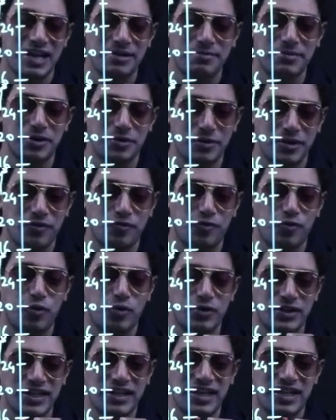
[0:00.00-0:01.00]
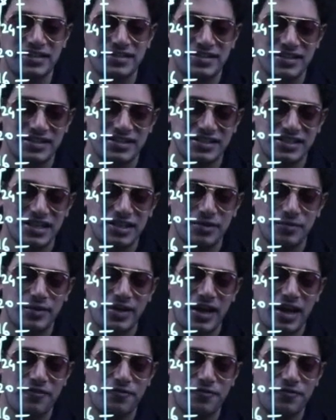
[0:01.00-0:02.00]
And between 14 and 16
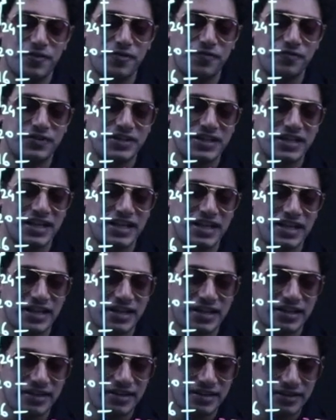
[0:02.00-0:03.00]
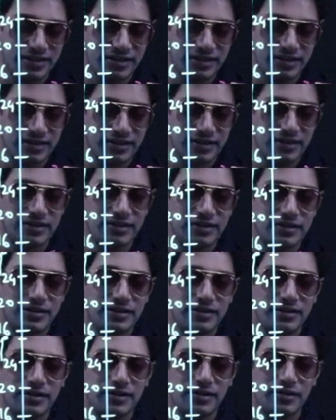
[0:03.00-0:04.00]
we have 15.
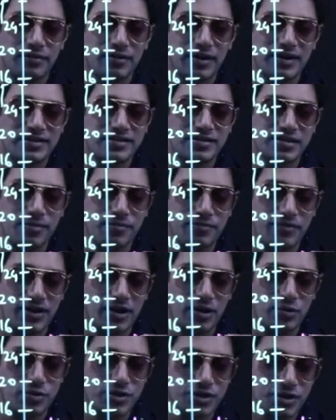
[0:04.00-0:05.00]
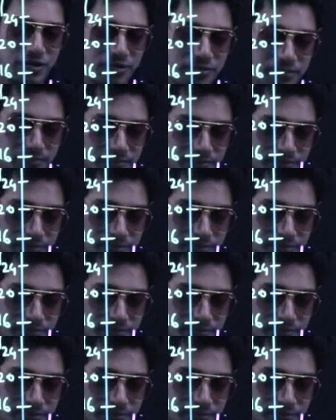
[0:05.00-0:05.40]
Right, somewhere out here.